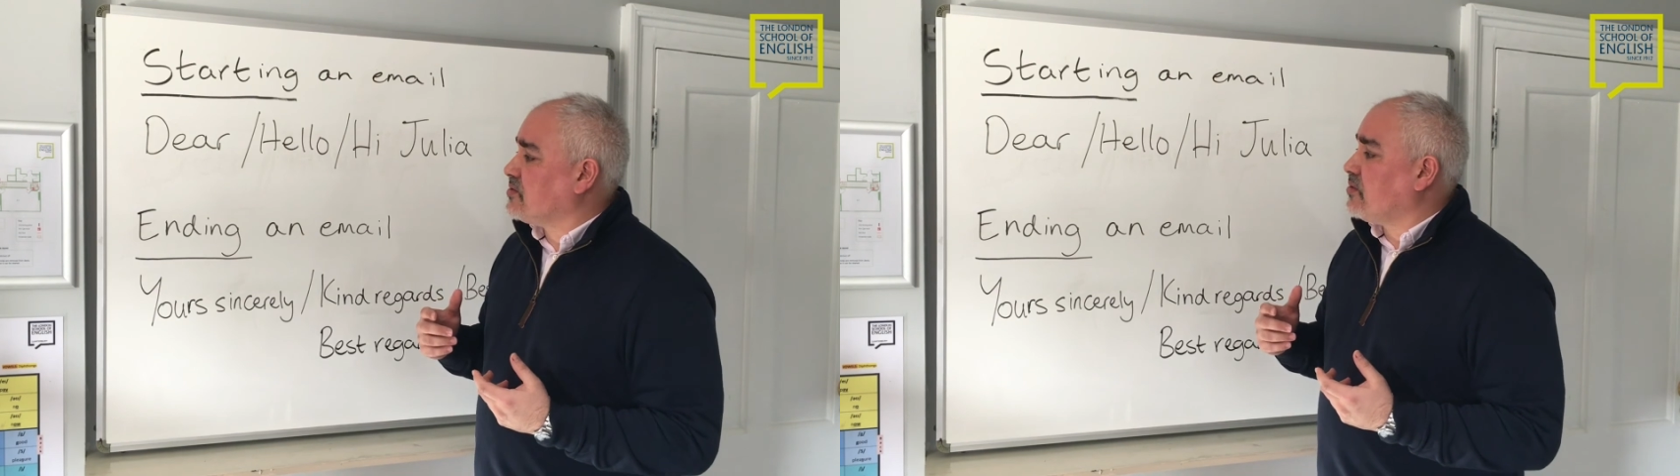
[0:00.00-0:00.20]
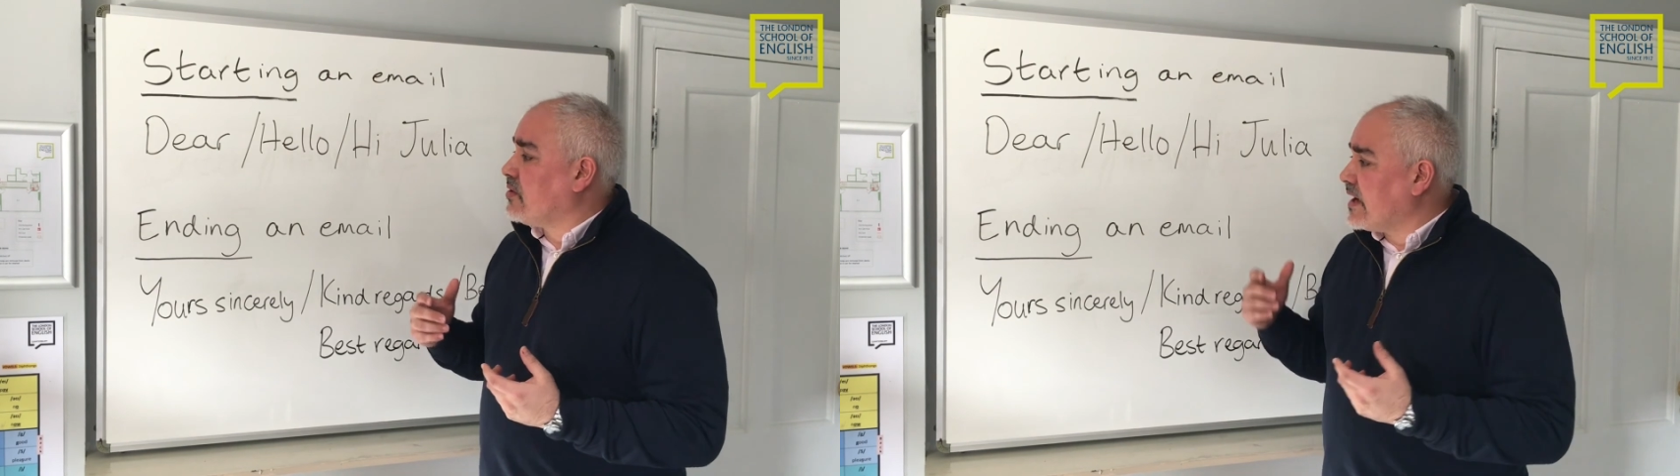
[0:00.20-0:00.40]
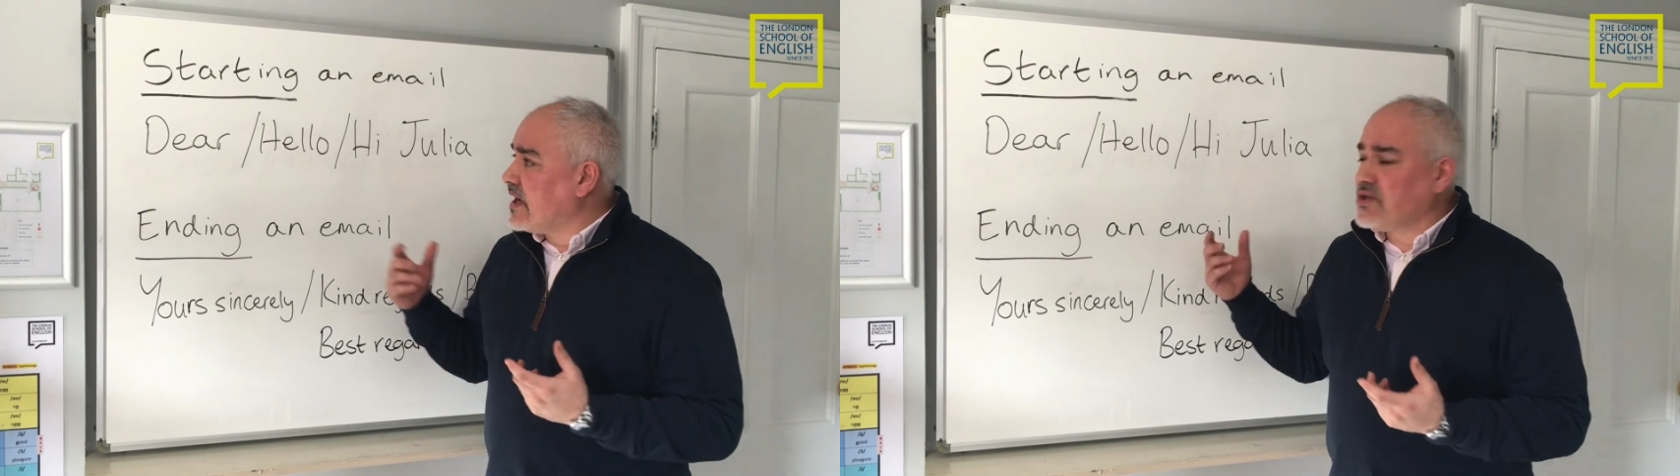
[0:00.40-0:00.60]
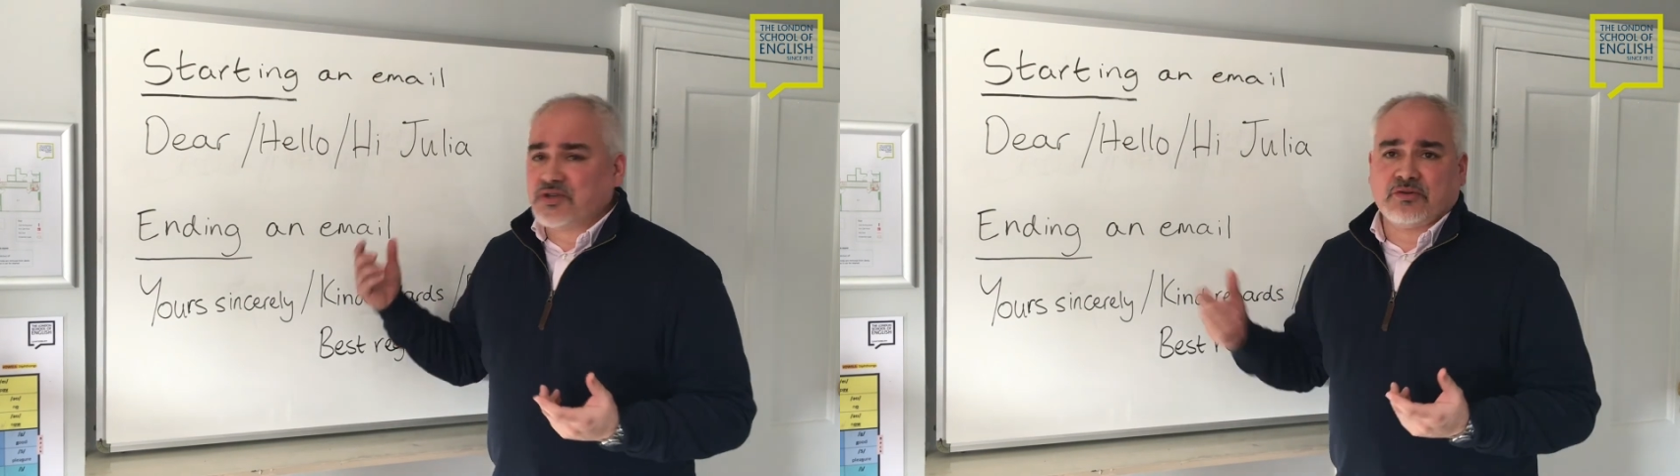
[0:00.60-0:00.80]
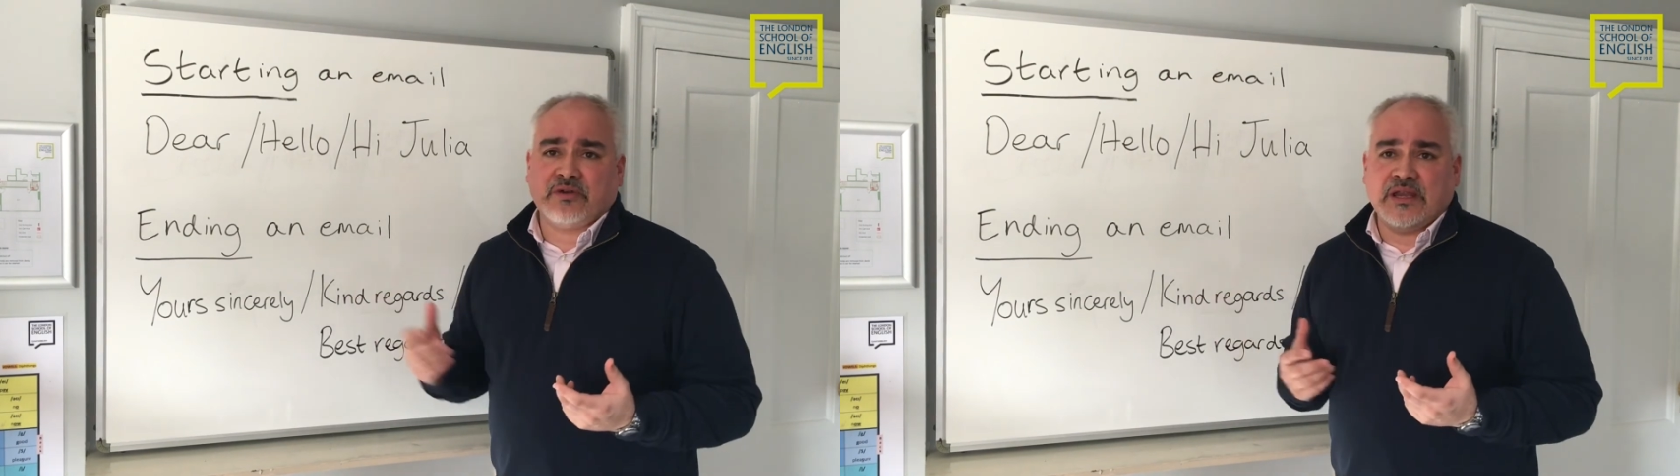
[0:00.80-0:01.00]
or
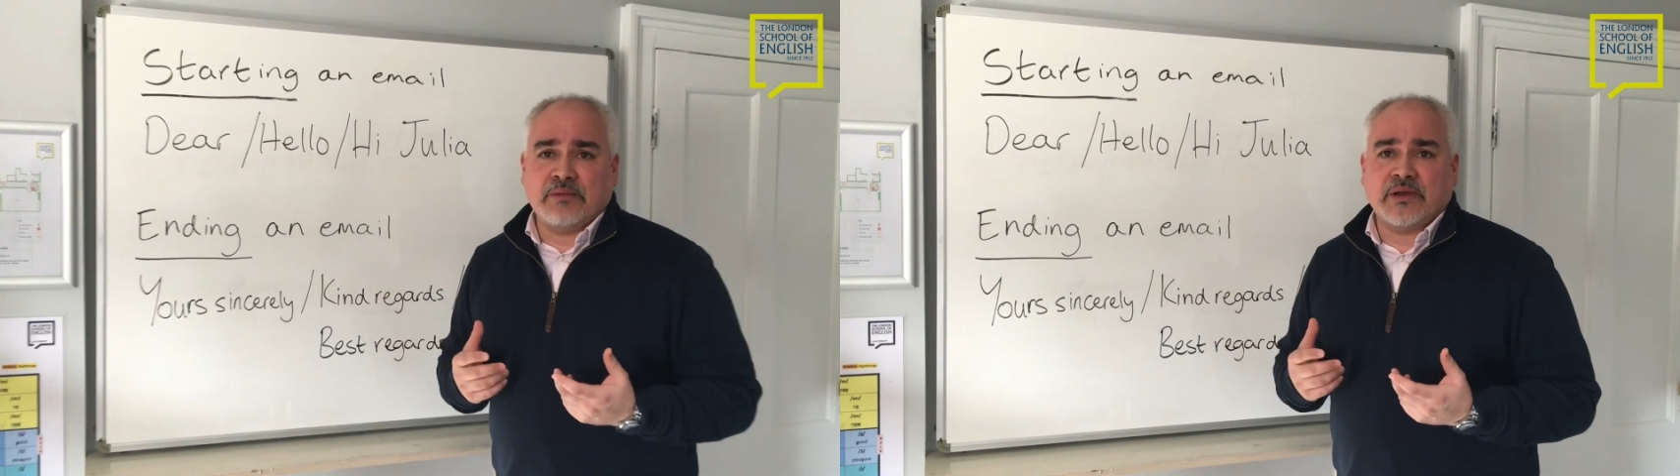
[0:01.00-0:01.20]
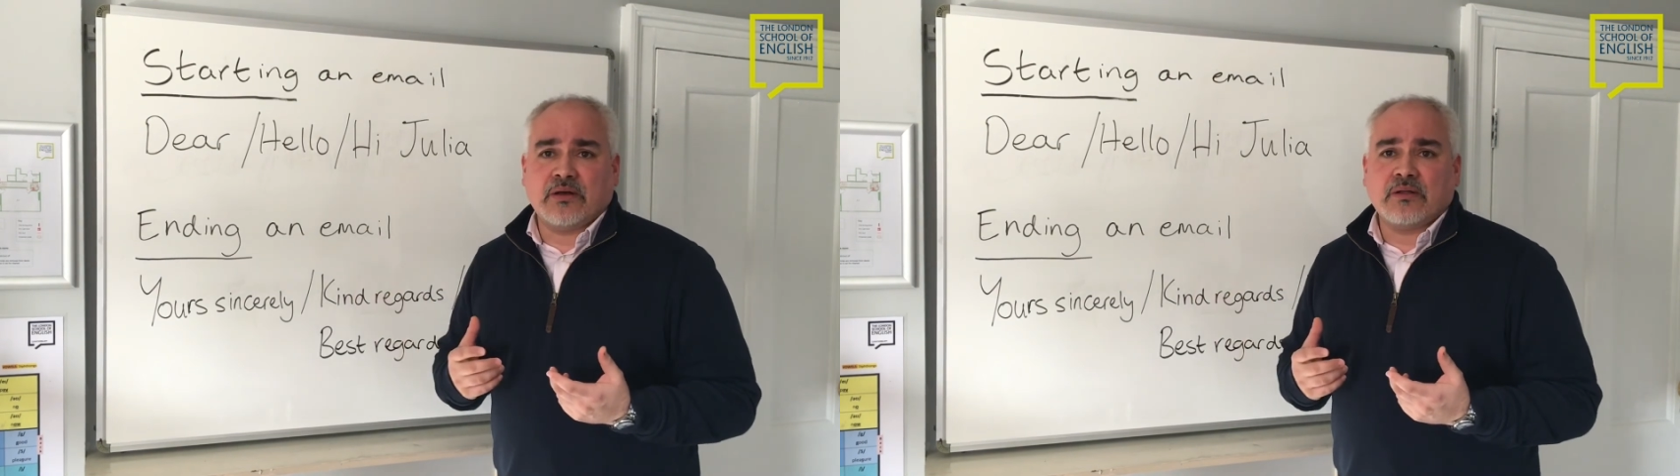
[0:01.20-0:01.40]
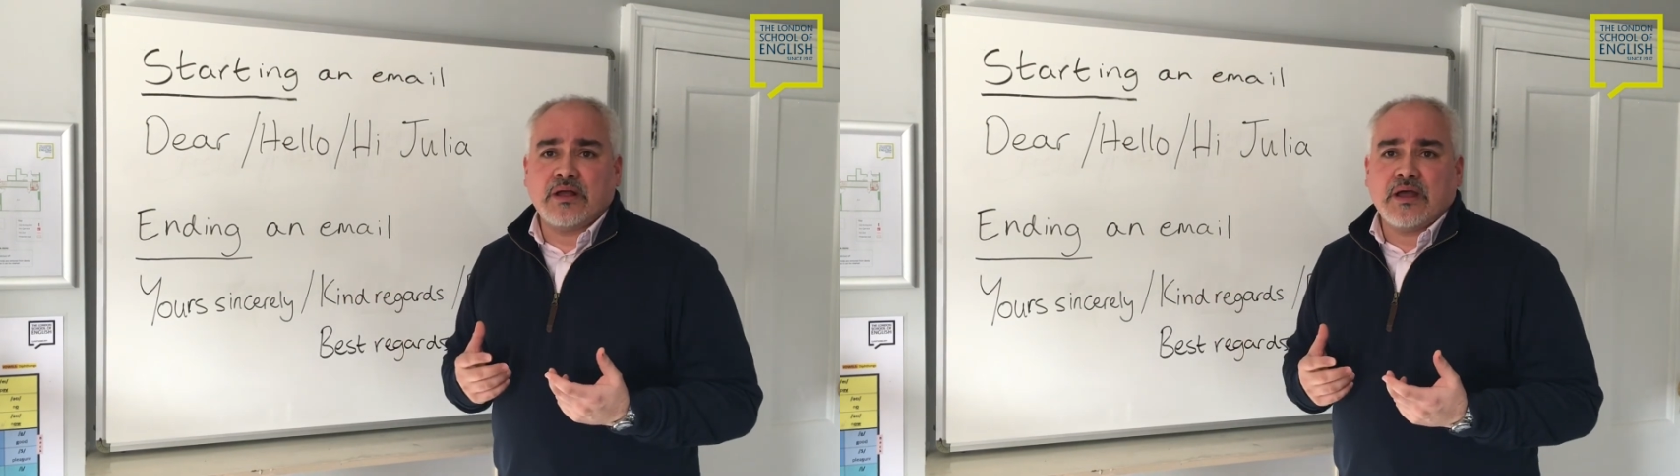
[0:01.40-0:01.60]
end your email,